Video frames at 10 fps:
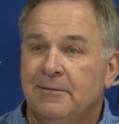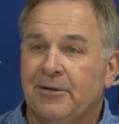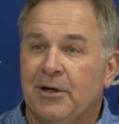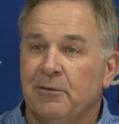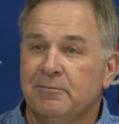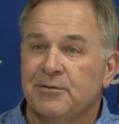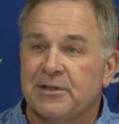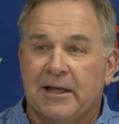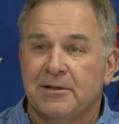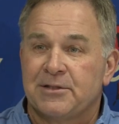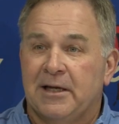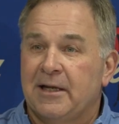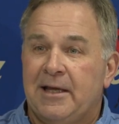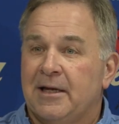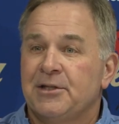you know, seeing
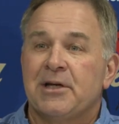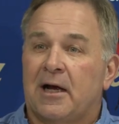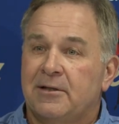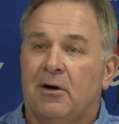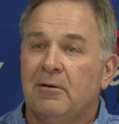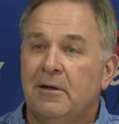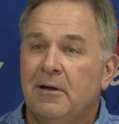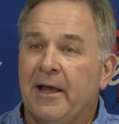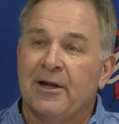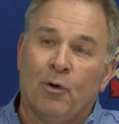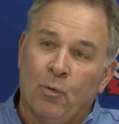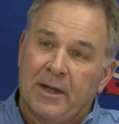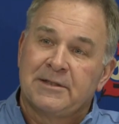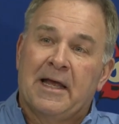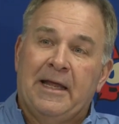a kid in Choctaw. And on
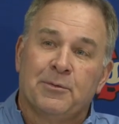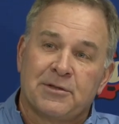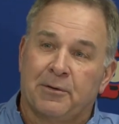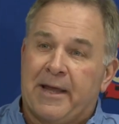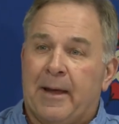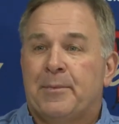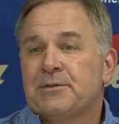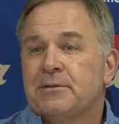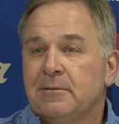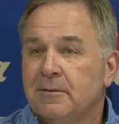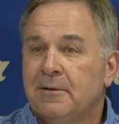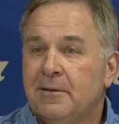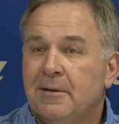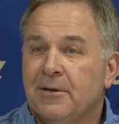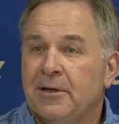Wednesday, he was on campus.
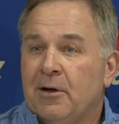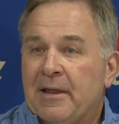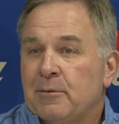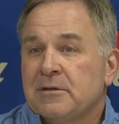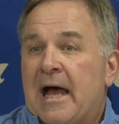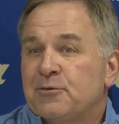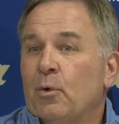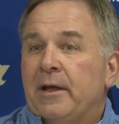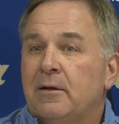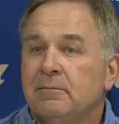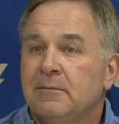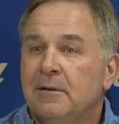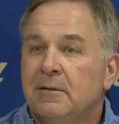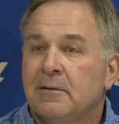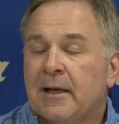You know, that was last week.
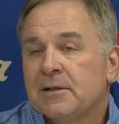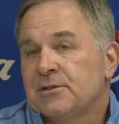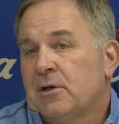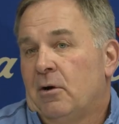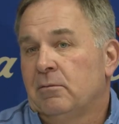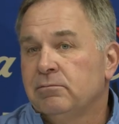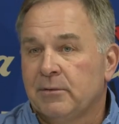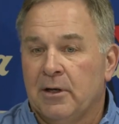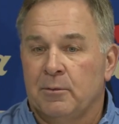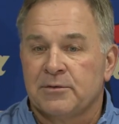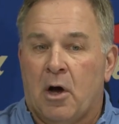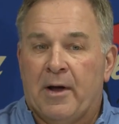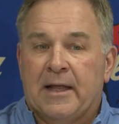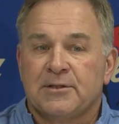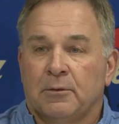And so, you know, it was all
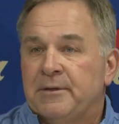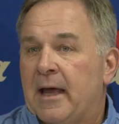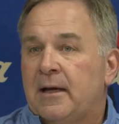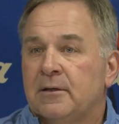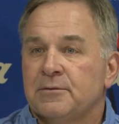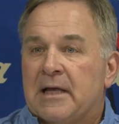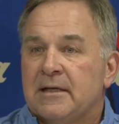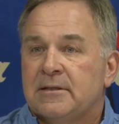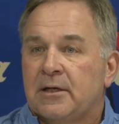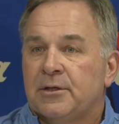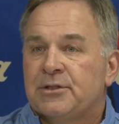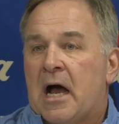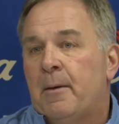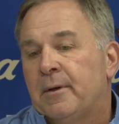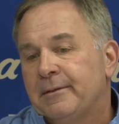hands on deck, and those guys did a good
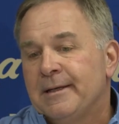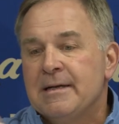job. But,